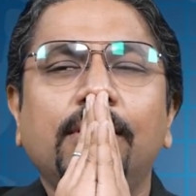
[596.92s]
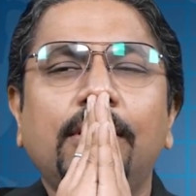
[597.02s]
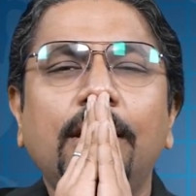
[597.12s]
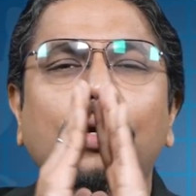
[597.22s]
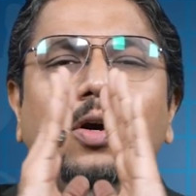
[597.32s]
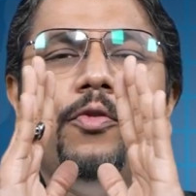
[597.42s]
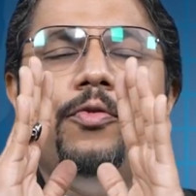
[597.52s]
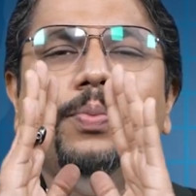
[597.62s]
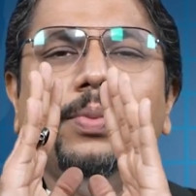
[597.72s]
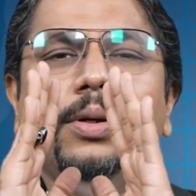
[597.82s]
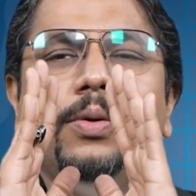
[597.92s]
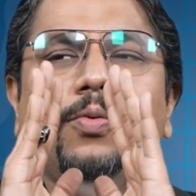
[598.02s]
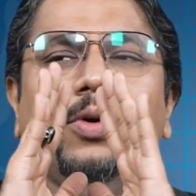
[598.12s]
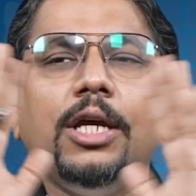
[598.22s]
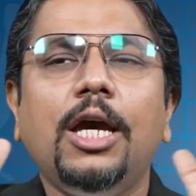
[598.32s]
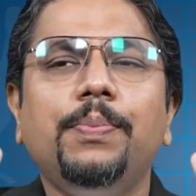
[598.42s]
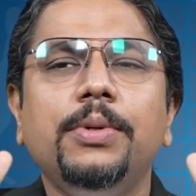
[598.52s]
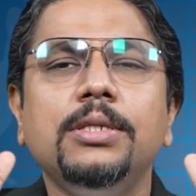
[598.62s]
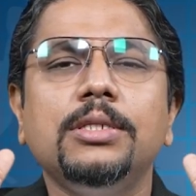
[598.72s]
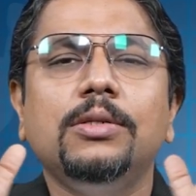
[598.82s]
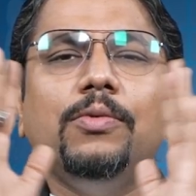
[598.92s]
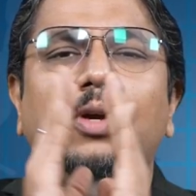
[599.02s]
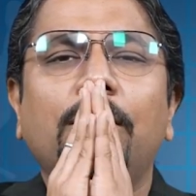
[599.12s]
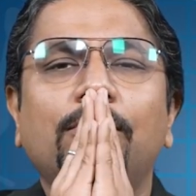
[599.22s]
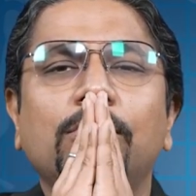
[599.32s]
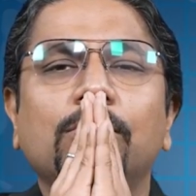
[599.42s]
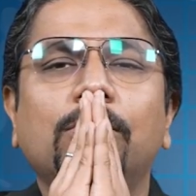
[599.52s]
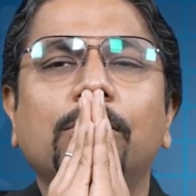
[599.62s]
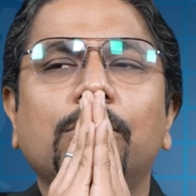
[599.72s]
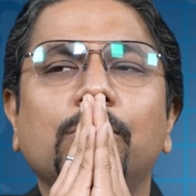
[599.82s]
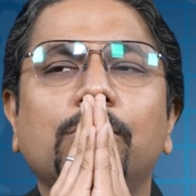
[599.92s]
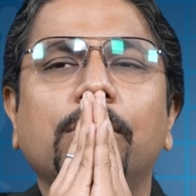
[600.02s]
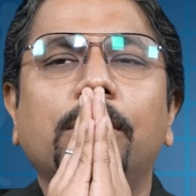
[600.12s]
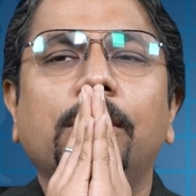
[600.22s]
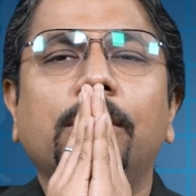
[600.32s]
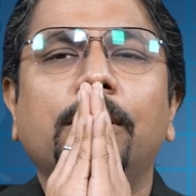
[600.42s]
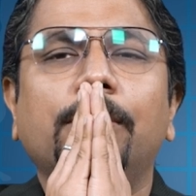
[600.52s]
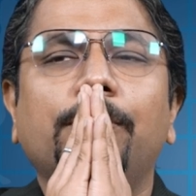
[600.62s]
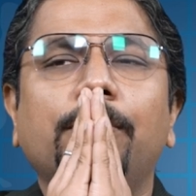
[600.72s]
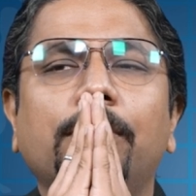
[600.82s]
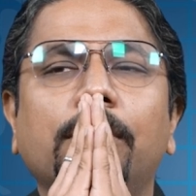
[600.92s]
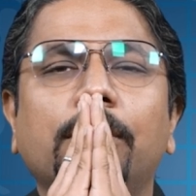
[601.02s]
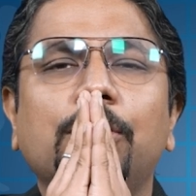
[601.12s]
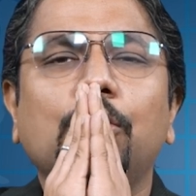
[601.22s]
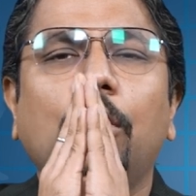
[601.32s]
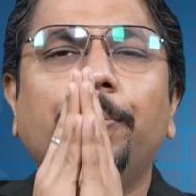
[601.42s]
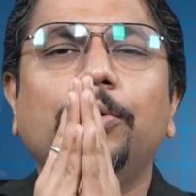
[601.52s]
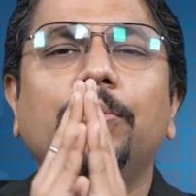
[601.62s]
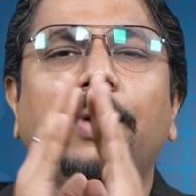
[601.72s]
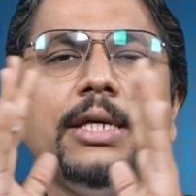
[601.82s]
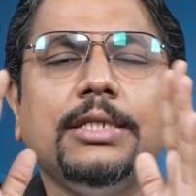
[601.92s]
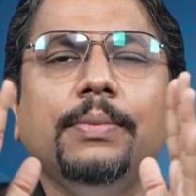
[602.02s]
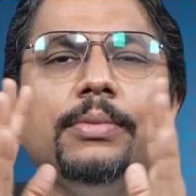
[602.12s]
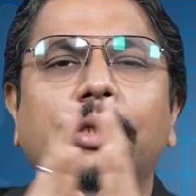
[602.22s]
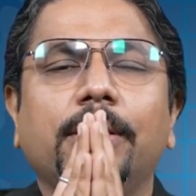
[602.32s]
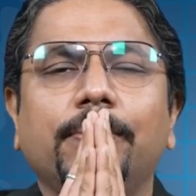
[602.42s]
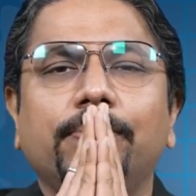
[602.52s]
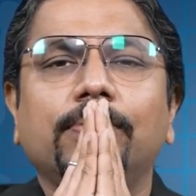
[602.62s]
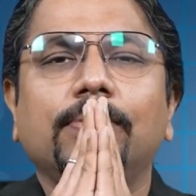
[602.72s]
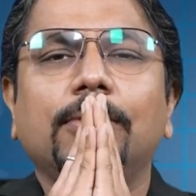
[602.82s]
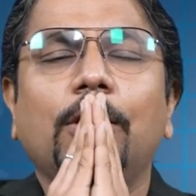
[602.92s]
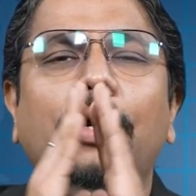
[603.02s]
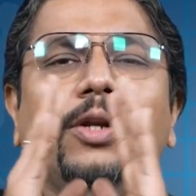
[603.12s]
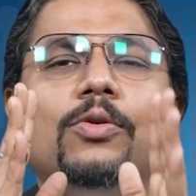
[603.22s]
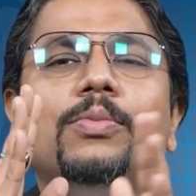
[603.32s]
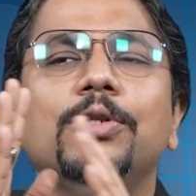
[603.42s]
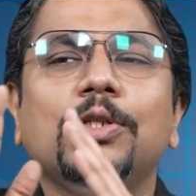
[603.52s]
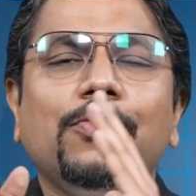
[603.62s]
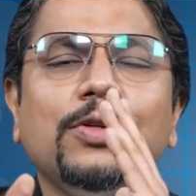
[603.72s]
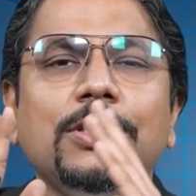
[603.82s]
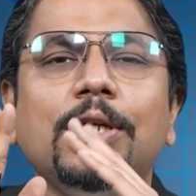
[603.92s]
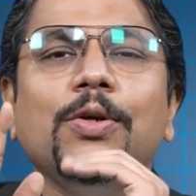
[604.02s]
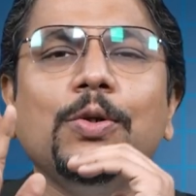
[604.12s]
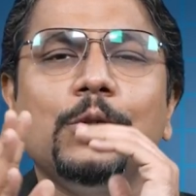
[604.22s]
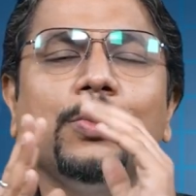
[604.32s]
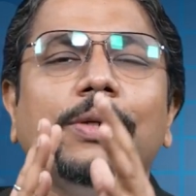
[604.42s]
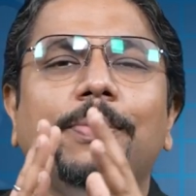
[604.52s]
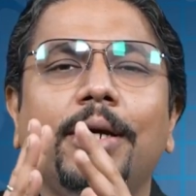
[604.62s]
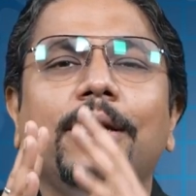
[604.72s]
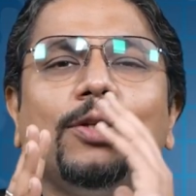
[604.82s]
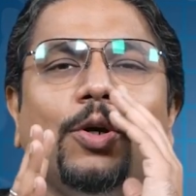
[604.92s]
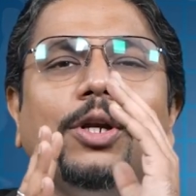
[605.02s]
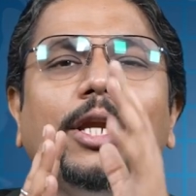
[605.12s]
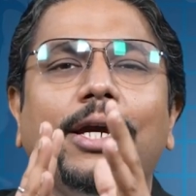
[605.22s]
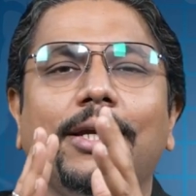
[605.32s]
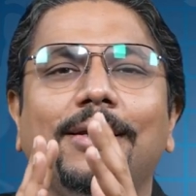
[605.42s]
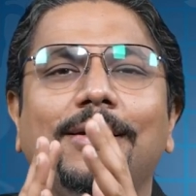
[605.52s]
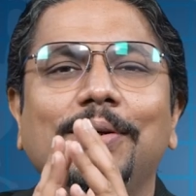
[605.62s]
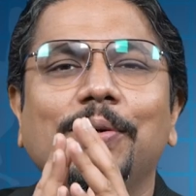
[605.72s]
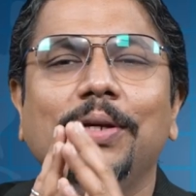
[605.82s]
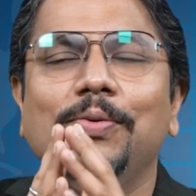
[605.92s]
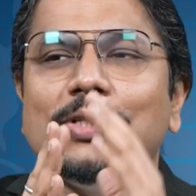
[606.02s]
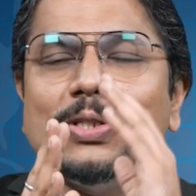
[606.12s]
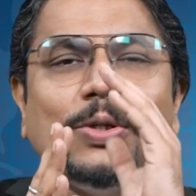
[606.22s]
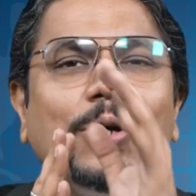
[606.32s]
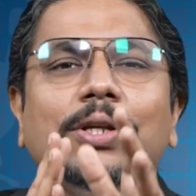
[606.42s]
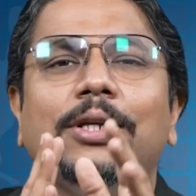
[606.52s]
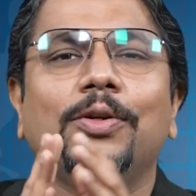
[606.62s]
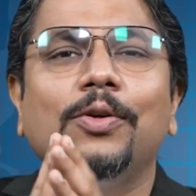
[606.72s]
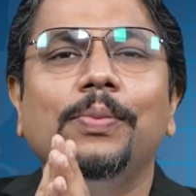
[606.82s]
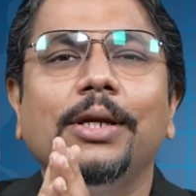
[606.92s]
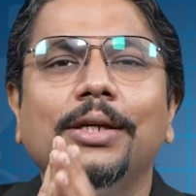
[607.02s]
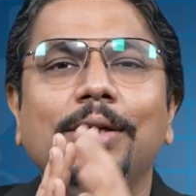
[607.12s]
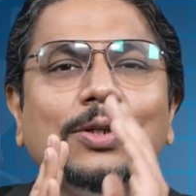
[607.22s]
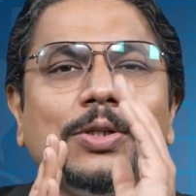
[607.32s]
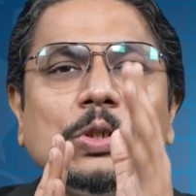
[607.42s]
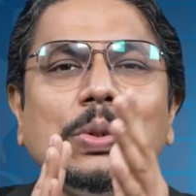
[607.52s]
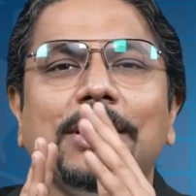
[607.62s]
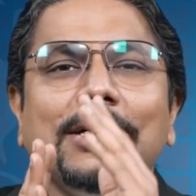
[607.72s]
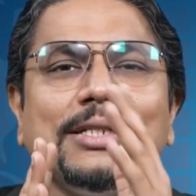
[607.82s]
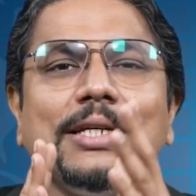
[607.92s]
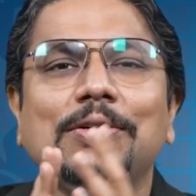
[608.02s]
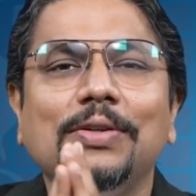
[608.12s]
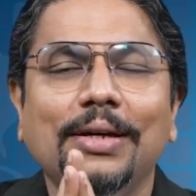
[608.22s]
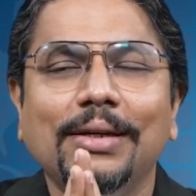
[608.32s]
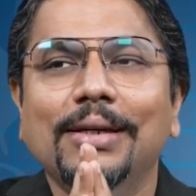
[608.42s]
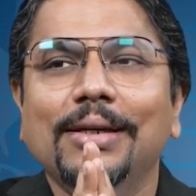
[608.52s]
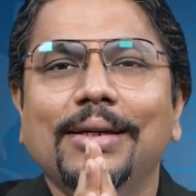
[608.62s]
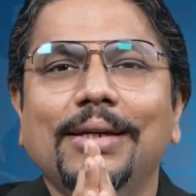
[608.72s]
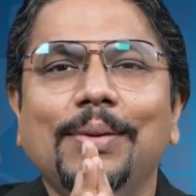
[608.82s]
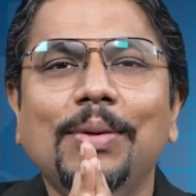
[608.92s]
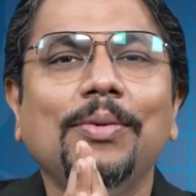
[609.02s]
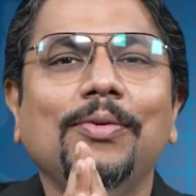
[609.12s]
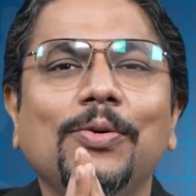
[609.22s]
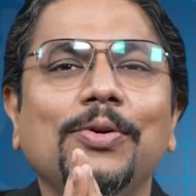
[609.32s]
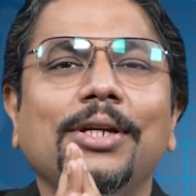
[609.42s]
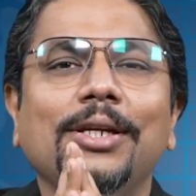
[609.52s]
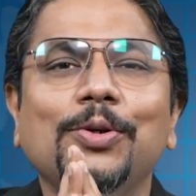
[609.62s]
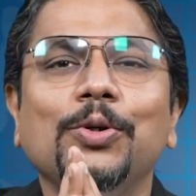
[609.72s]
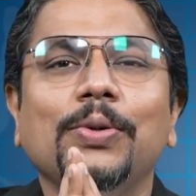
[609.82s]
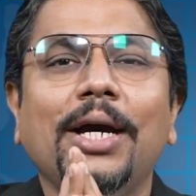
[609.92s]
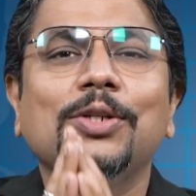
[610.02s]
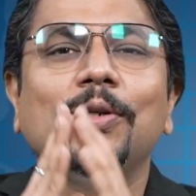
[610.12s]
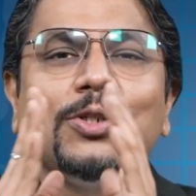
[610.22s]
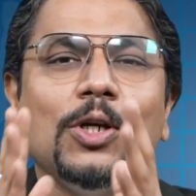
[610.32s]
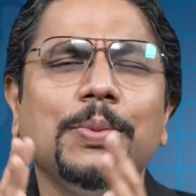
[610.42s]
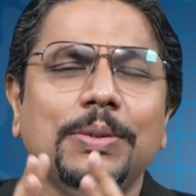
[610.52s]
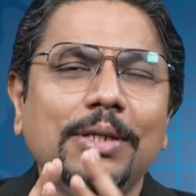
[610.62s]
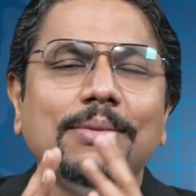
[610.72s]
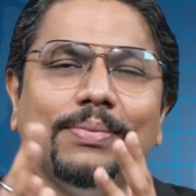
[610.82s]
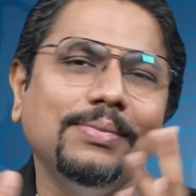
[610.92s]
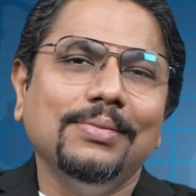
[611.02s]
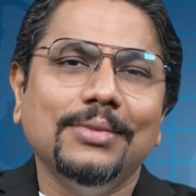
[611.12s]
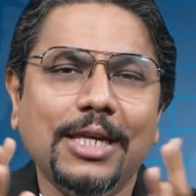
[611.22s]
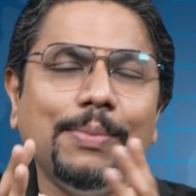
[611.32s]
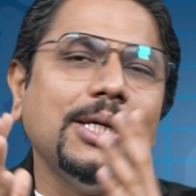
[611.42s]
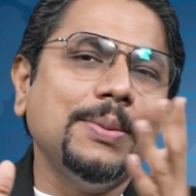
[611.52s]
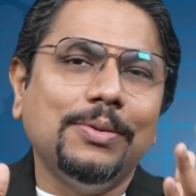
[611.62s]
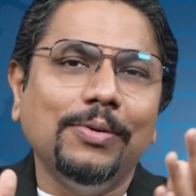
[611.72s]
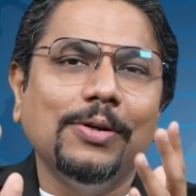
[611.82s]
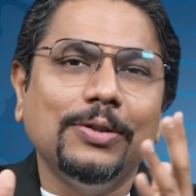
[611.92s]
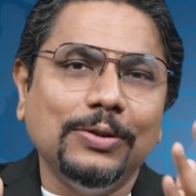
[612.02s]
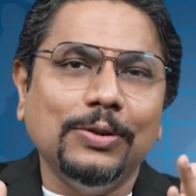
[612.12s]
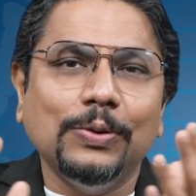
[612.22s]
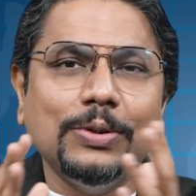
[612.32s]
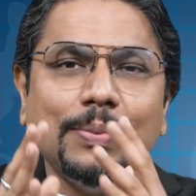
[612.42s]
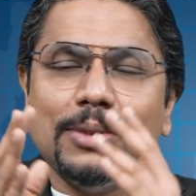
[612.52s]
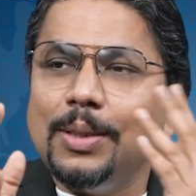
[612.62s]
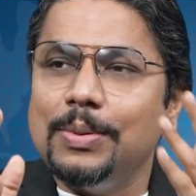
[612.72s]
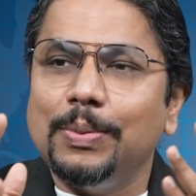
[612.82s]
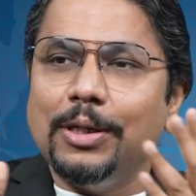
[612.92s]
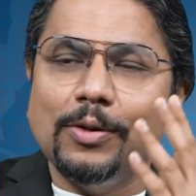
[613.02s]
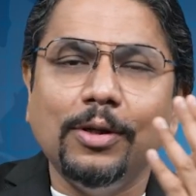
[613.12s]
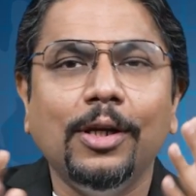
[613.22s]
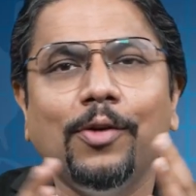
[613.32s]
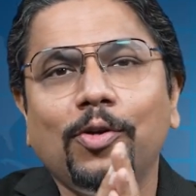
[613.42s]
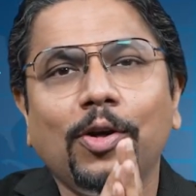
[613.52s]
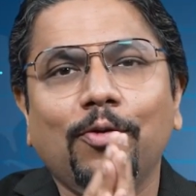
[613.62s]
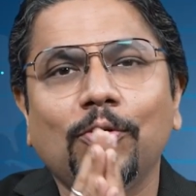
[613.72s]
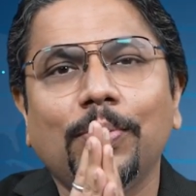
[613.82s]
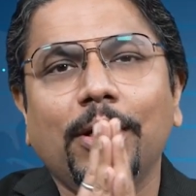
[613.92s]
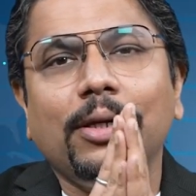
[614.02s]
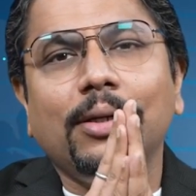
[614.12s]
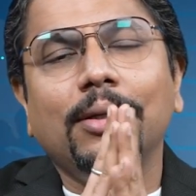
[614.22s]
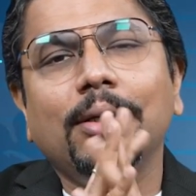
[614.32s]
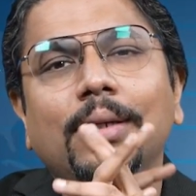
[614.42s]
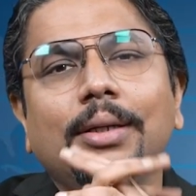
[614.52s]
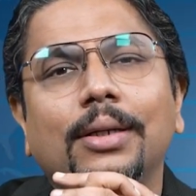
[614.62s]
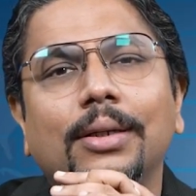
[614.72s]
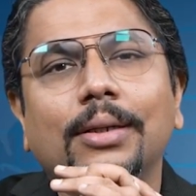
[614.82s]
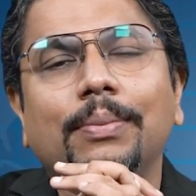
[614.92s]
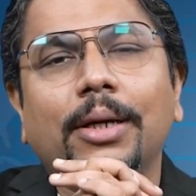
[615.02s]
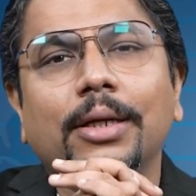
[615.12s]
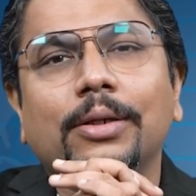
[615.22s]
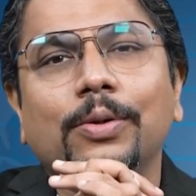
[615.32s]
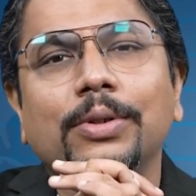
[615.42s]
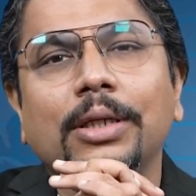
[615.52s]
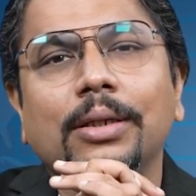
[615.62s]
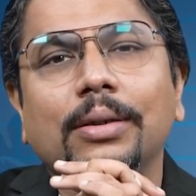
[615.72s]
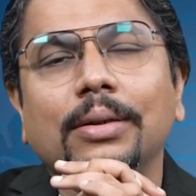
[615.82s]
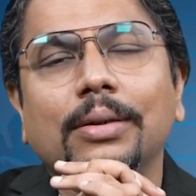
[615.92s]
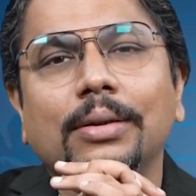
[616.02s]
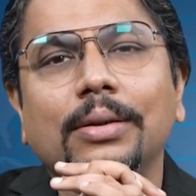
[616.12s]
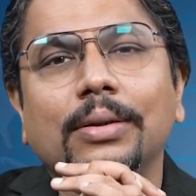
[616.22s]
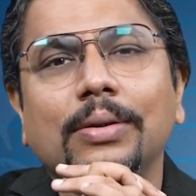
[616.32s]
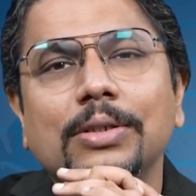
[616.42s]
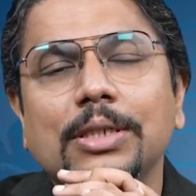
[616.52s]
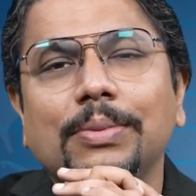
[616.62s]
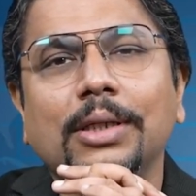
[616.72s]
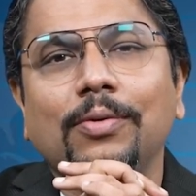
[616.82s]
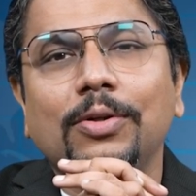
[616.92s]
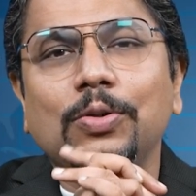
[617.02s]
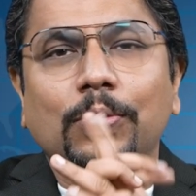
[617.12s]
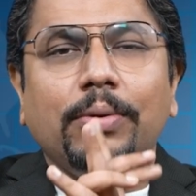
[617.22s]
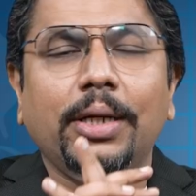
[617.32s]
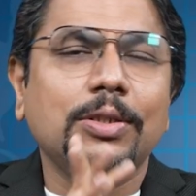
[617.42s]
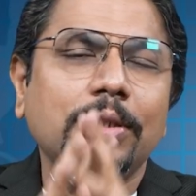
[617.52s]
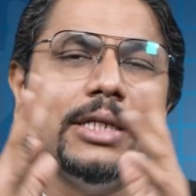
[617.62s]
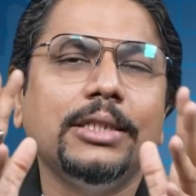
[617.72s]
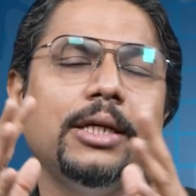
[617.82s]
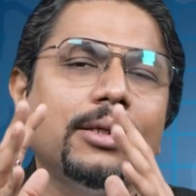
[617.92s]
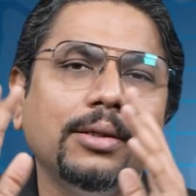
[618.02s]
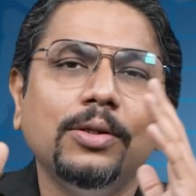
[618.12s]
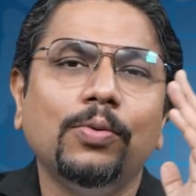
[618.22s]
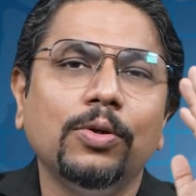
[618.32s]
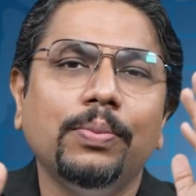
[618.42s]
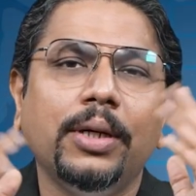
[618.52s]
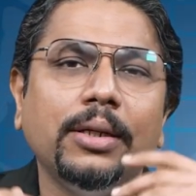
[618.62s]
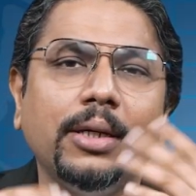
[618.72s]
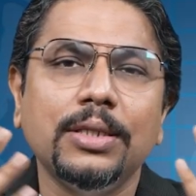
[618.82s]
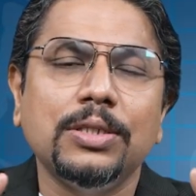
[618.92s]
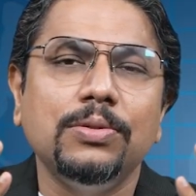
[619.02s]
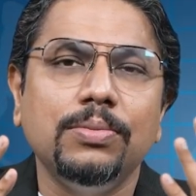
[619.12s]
think of what happens whenever you go to a shop to buy something. Now I know most of us now usually buy it online. Okay, we just order it on Blinkit or Swiggy, etc., and maybe we don't really go to actual shops, but sometimes we also do. Sometimes, particularly if you have to buy a clothing or something, we do, right? So let's say you want to buy a nice